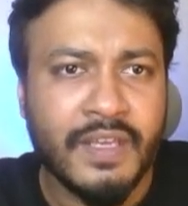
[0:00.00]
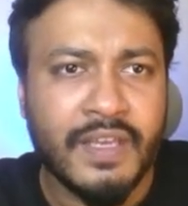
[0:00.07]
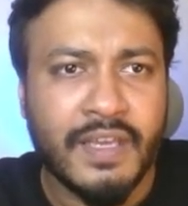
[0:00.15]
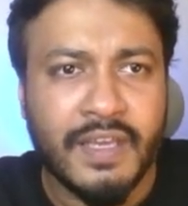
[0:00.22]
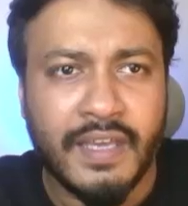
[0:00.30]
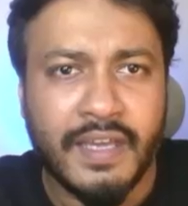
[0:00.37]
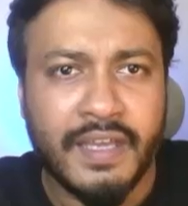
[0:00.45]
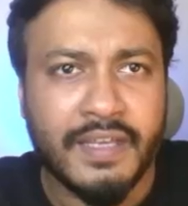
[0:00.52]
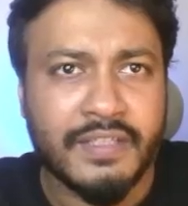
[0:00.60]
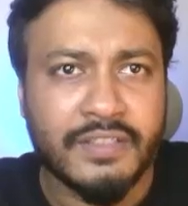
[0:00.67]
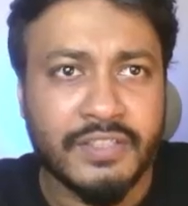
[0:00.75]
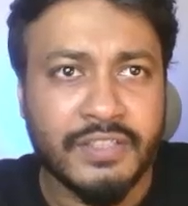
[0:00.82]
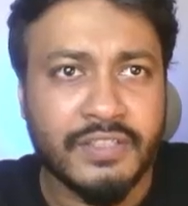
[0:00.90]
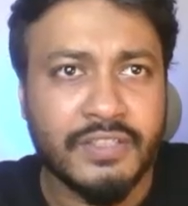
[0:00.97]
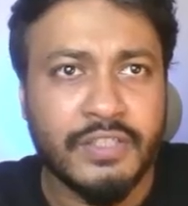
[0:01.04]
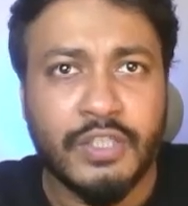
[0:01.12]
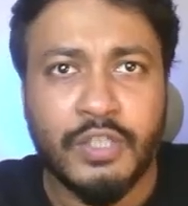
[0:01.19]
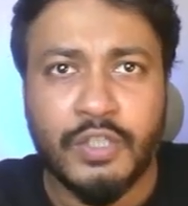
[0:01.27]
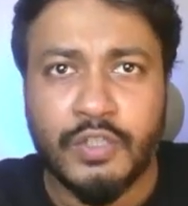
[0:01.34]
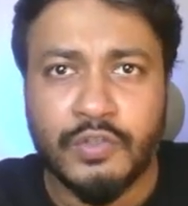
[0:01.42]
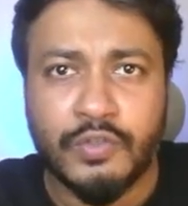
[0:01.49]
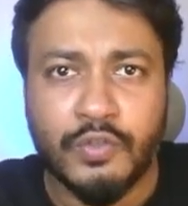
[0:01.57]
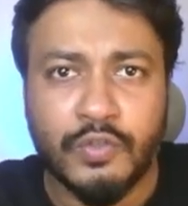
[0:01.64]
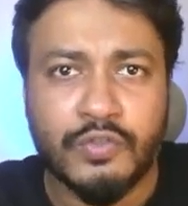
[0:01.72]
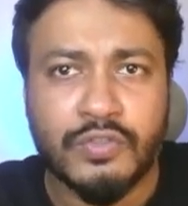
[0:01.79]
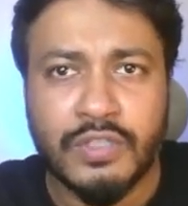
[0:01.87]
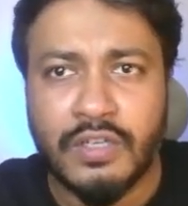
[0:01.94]
and
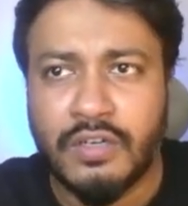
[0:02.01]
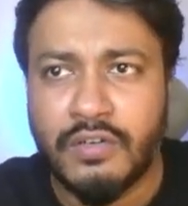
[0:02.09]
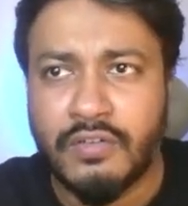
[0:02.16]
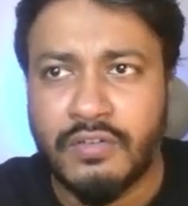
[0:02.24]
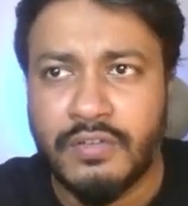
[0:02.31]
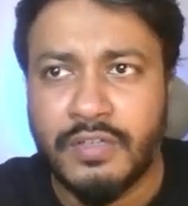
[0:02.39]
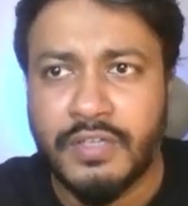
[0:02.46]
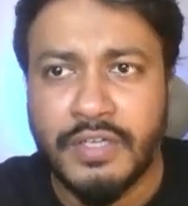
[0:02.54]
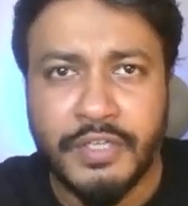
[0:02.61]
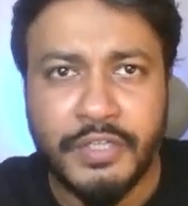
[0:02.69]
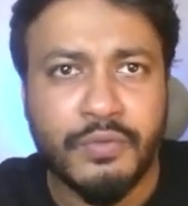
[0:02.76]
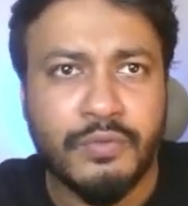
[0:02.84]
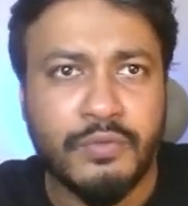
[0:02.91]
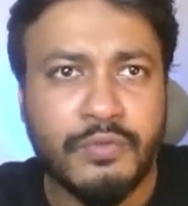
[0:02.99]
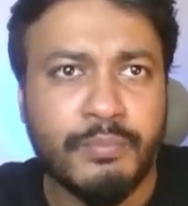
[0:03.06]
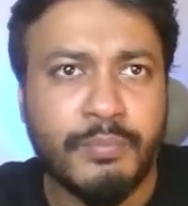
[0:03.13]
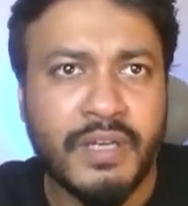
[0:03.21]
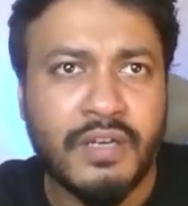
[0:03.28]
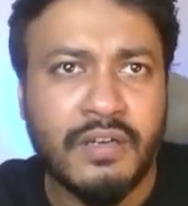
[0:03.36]
those are new buyer